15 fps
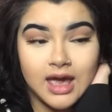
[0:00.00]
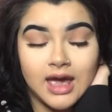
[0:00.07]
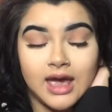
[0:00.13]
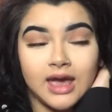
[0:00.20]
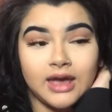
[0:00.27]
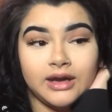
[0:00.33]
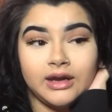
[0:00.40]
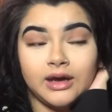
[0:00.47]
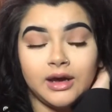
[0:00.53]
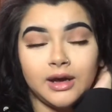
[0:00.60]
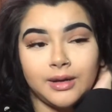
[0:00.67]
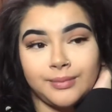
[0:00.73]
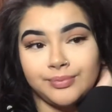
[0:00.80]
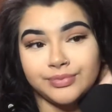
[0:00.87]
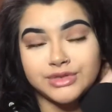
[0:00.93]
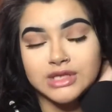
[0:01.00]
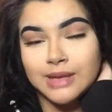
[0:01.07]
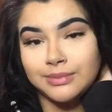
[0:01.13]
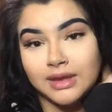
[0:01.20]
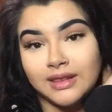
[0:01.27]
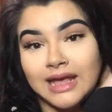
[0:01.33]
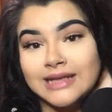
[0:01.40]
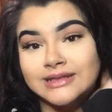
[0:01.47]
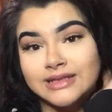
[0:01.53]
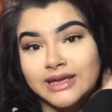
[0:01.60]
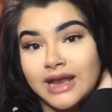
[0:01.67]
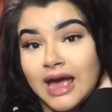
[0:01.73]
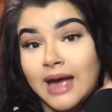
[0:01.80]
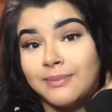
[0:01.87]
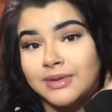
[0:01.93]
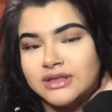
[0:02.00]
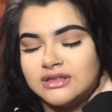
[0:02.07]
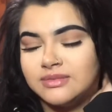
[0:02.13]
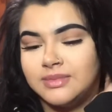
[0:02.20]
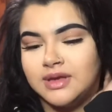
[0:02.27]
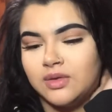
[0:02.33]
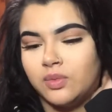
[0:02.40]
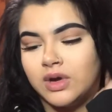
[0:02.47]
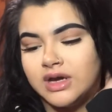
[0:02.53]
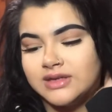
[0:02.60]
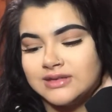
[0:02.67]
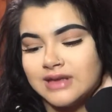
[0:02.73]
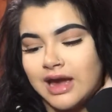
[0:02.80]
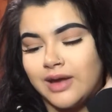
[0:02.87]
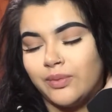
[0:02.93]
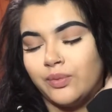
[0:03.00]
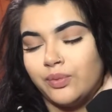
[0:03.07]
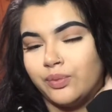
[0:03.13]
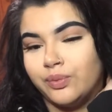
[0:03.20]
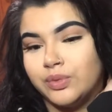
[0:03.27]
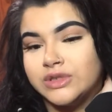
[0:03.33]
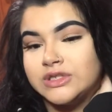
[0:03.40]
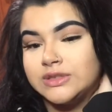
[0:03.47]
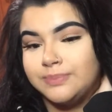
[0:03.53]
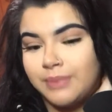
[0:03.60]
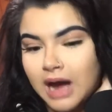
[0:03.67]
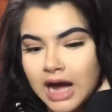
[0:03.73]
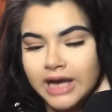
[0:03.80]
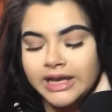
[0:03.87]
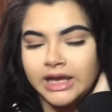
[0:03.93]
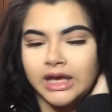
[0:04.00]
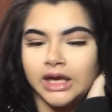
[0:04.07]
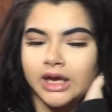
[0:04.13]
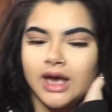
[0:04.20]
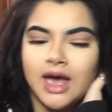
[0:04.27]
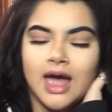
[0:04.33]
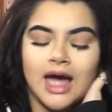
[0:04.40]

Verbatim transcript: And something that did happen to me was I was spotting.